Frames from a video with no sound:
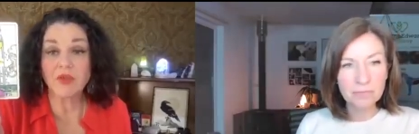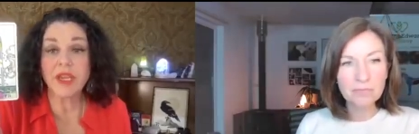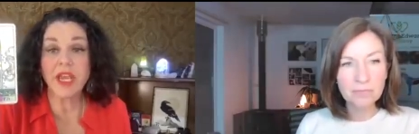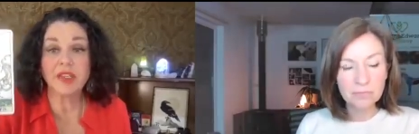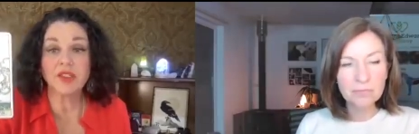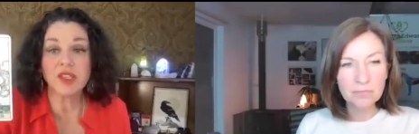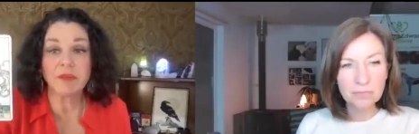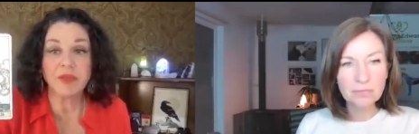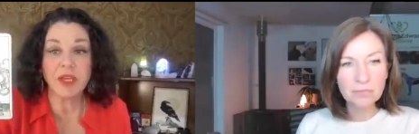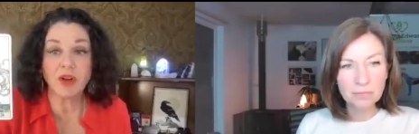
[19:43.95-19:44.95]
Speaker 1: creates
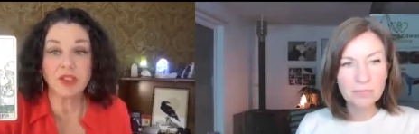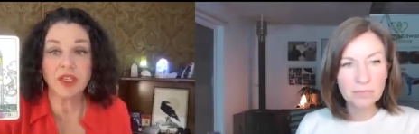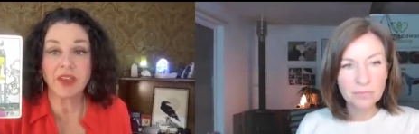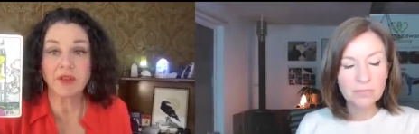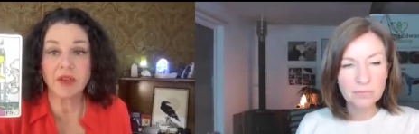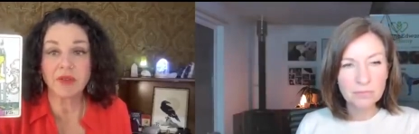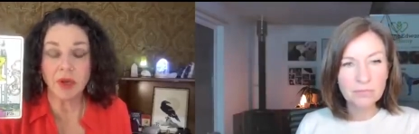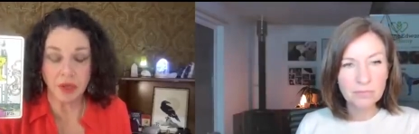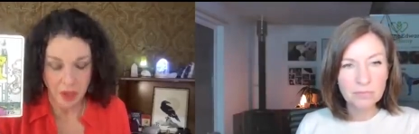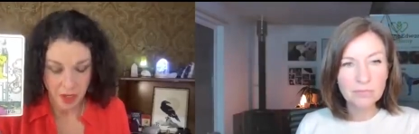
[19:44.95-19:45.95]
something altogether
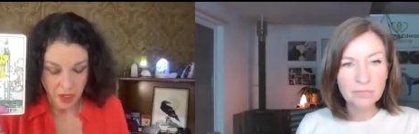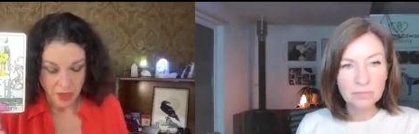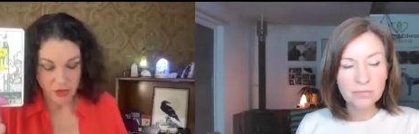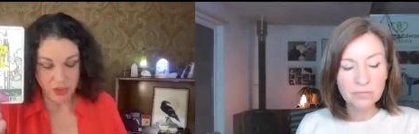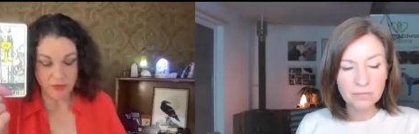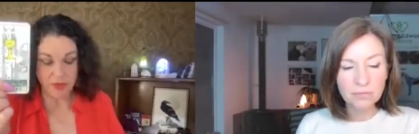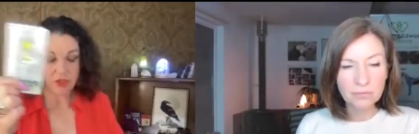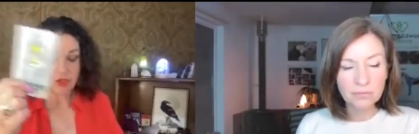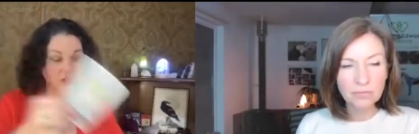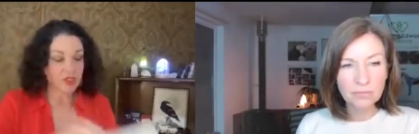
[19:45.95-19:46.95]
different. Something
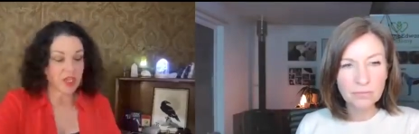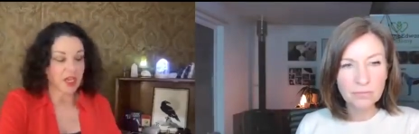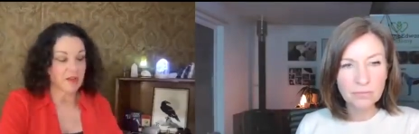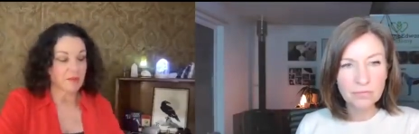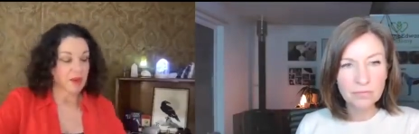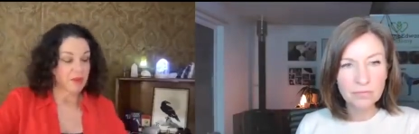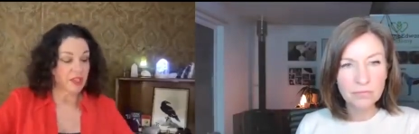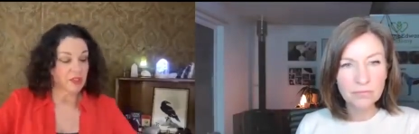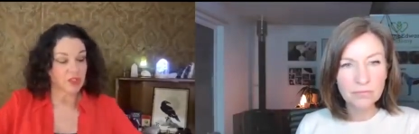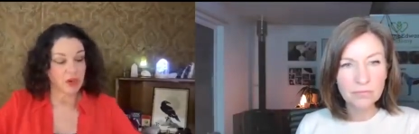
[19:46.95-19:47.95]
good's going to come out of
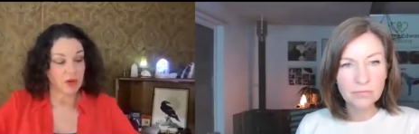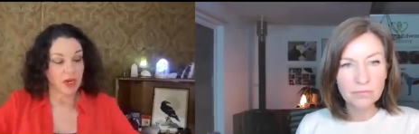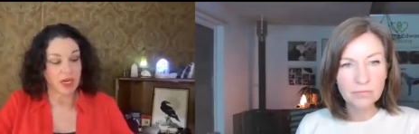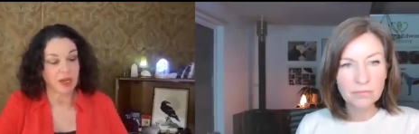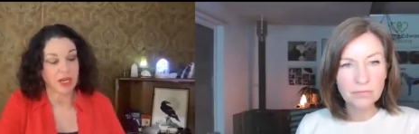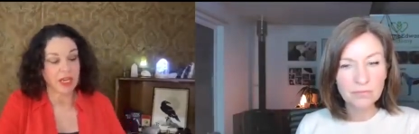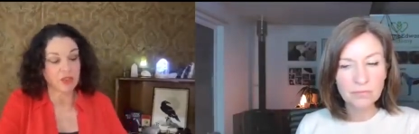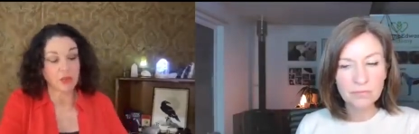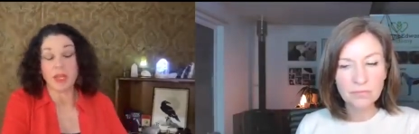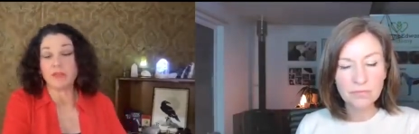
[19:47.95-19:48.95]
it. So uh, I
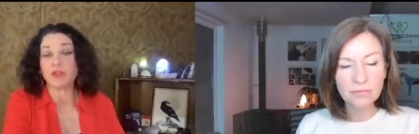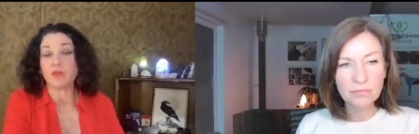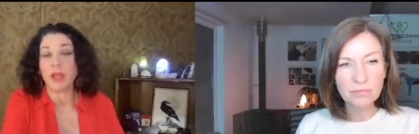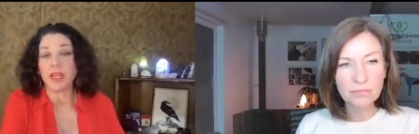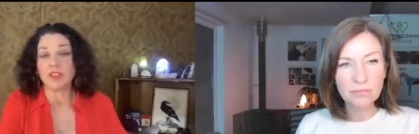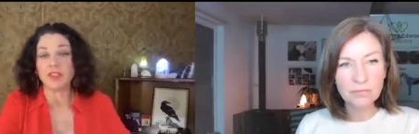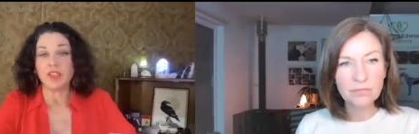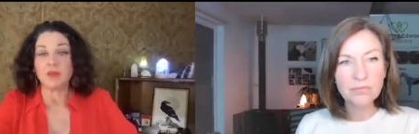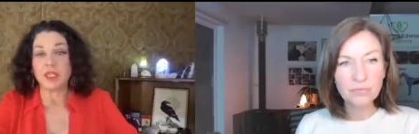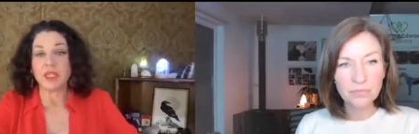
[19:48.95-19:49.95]
guess we'll have to wait and
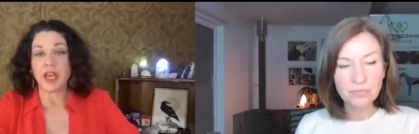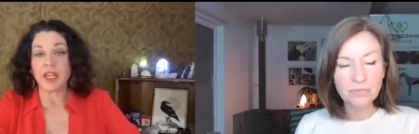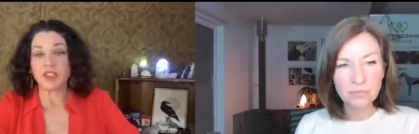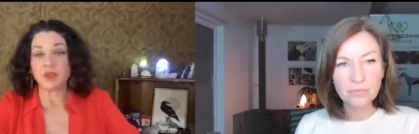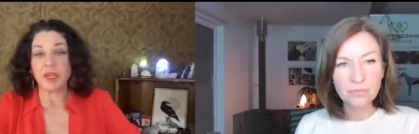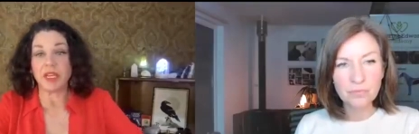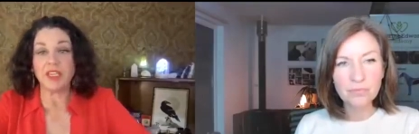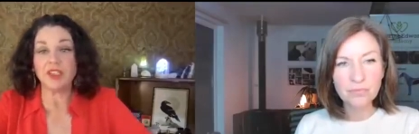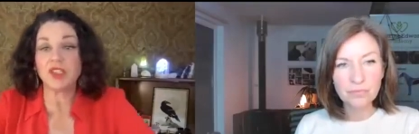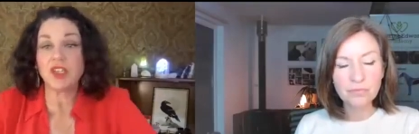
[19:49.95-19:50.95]
see what that is. But
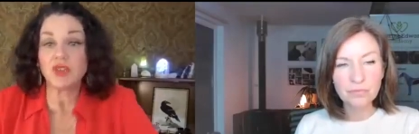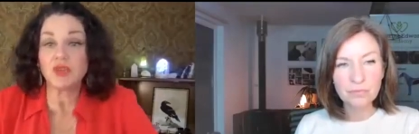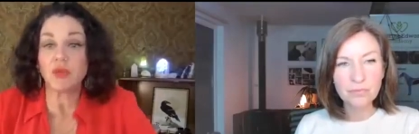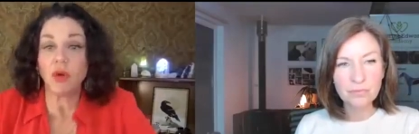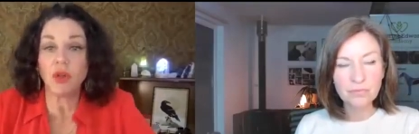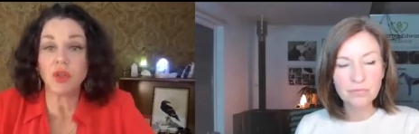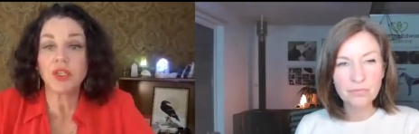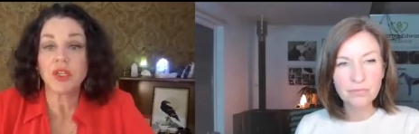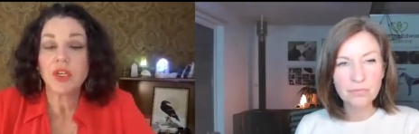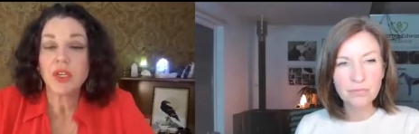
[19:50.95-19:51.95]
he's controlled
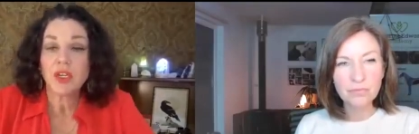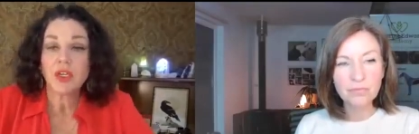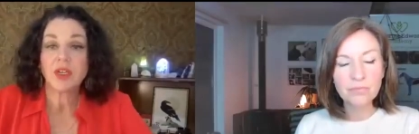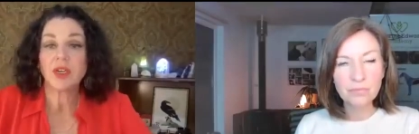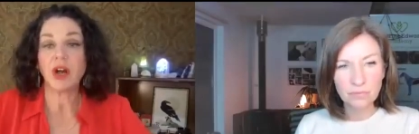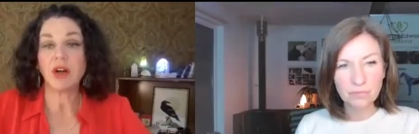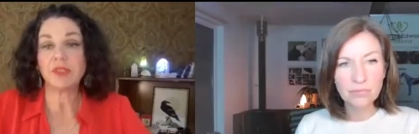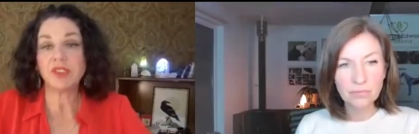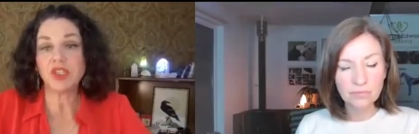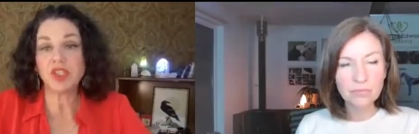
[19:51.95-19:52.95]

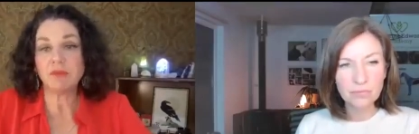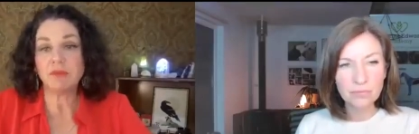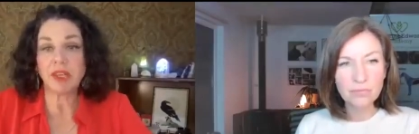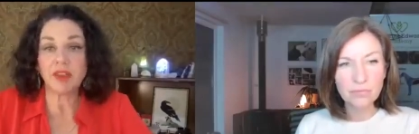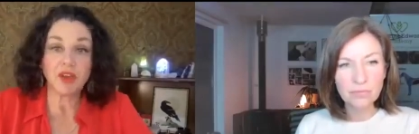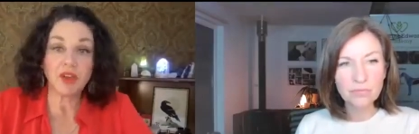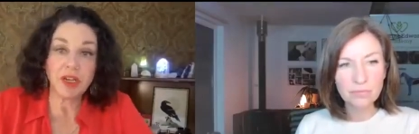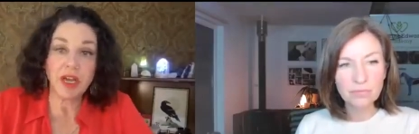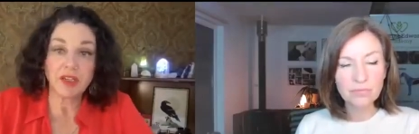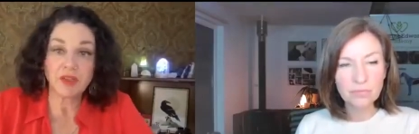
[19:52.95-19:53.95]
opposition by the good
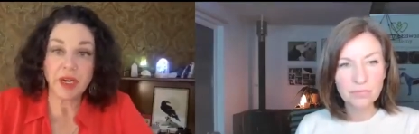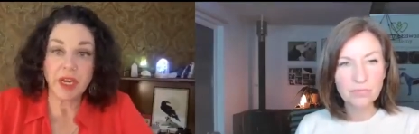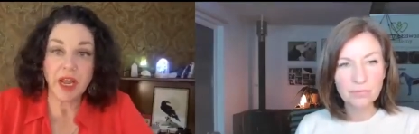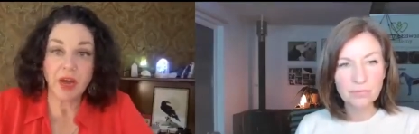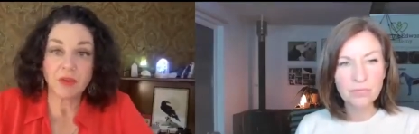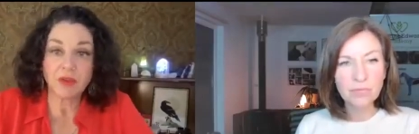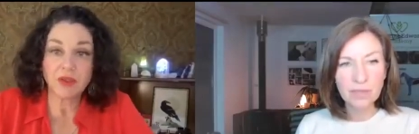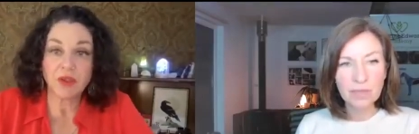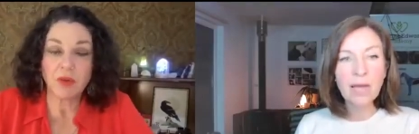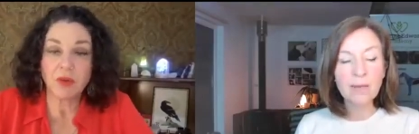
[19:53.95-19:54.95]
guys right now.
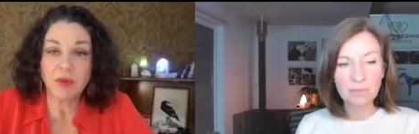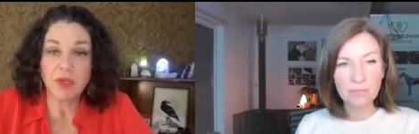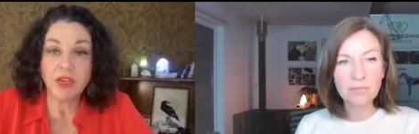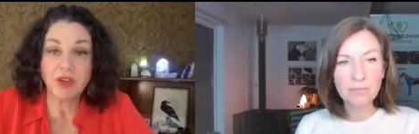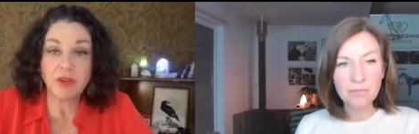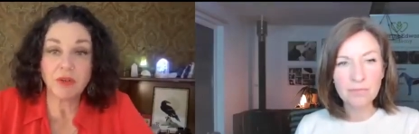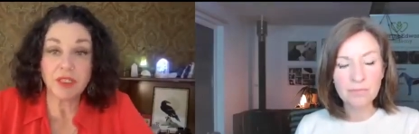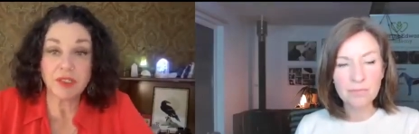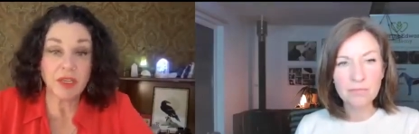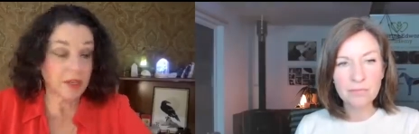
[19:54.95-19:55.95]
So yeah.
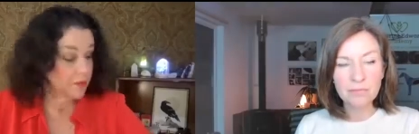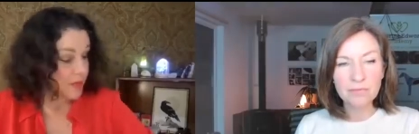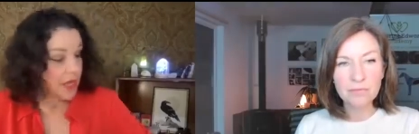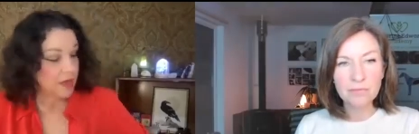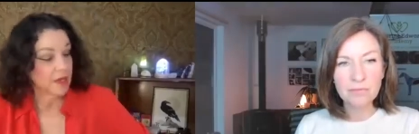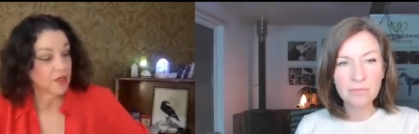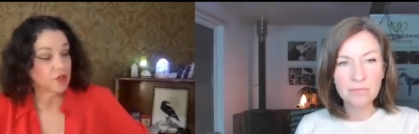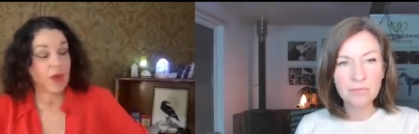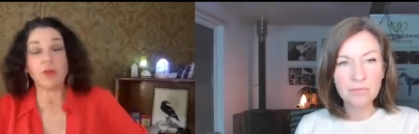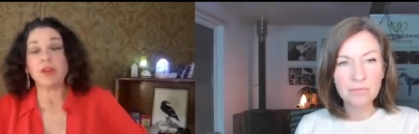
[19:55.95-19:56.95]
interesting. Yeah.
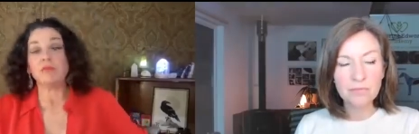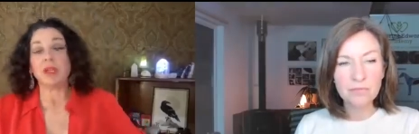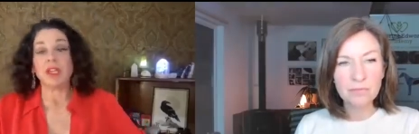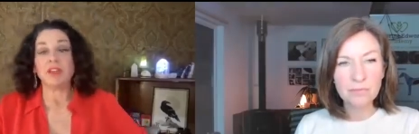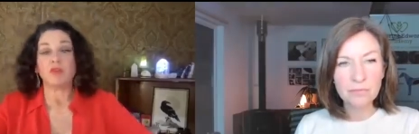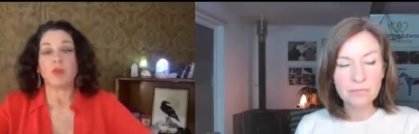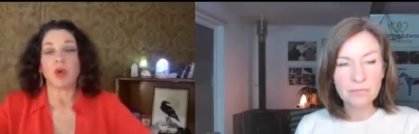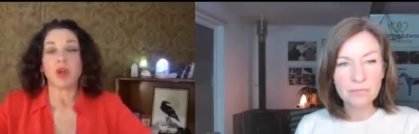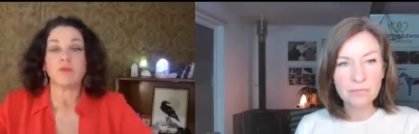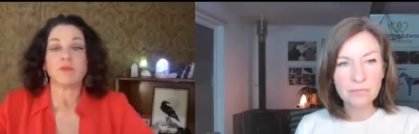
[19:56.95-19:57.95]
So I wouldn't believe a
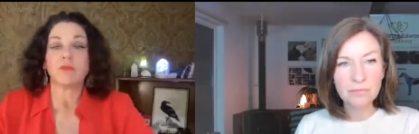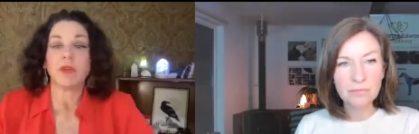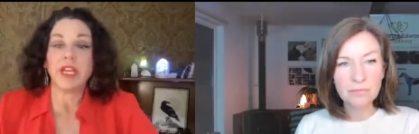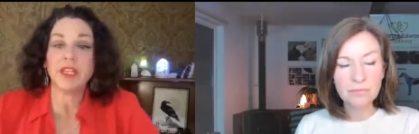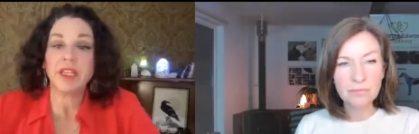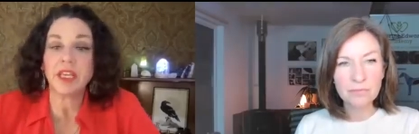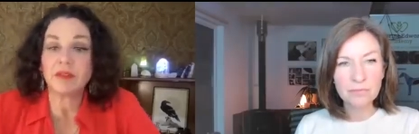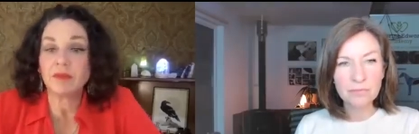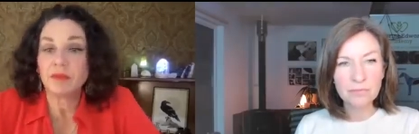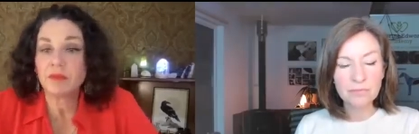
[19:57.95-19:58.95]
word of anything